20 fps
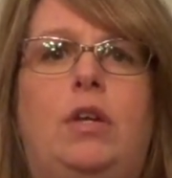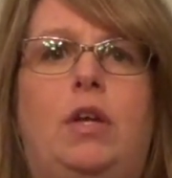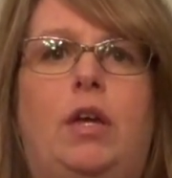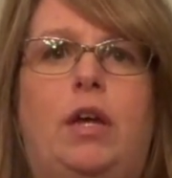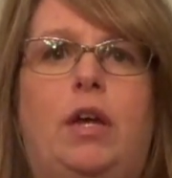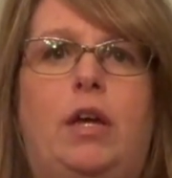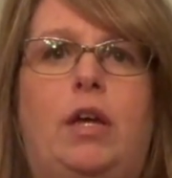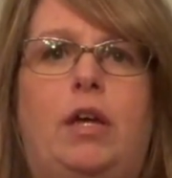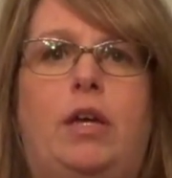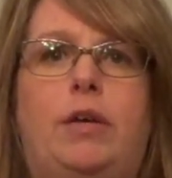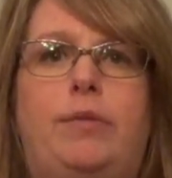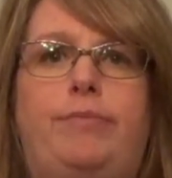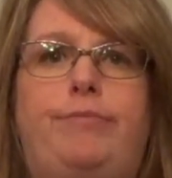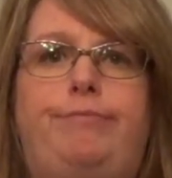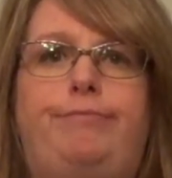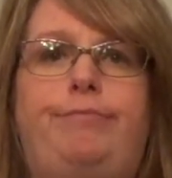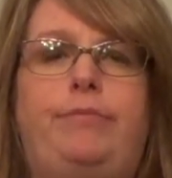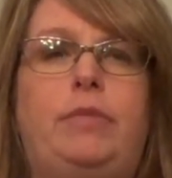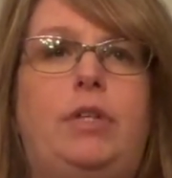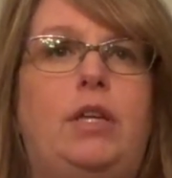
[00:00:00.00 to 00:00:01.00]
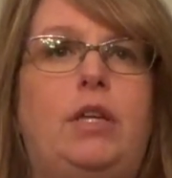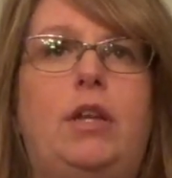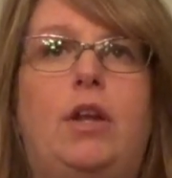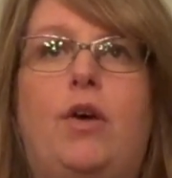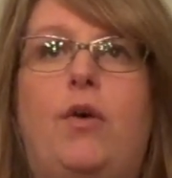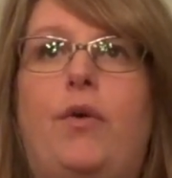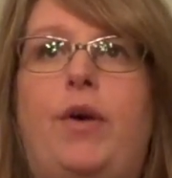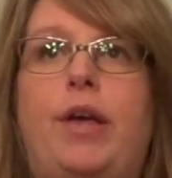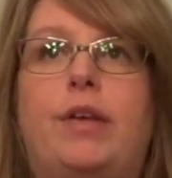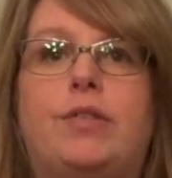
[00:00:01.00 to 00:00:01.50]

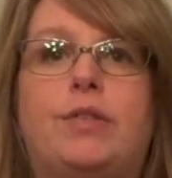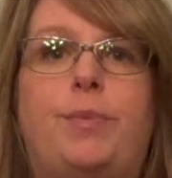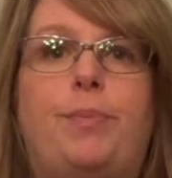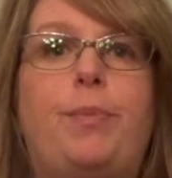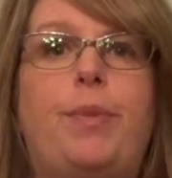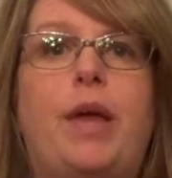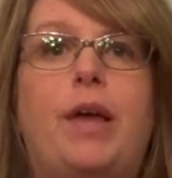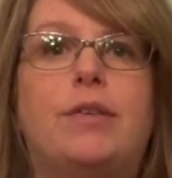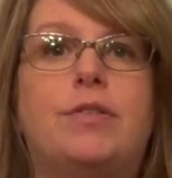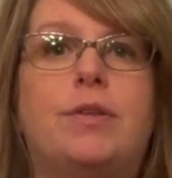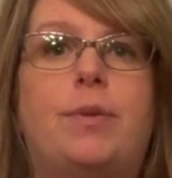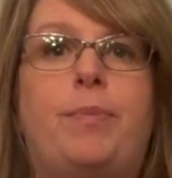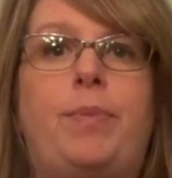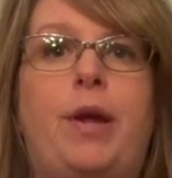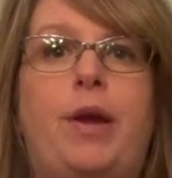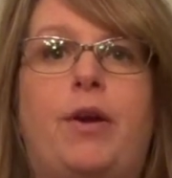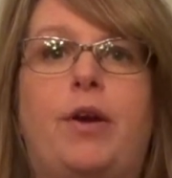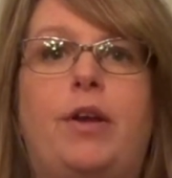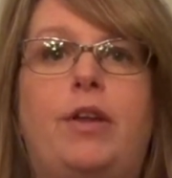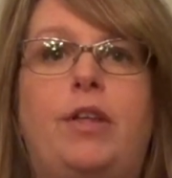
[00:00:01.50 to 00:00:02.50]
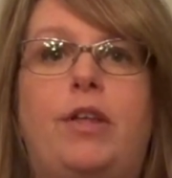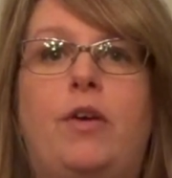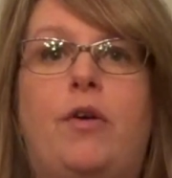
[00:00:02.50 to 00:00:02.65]
As a parent,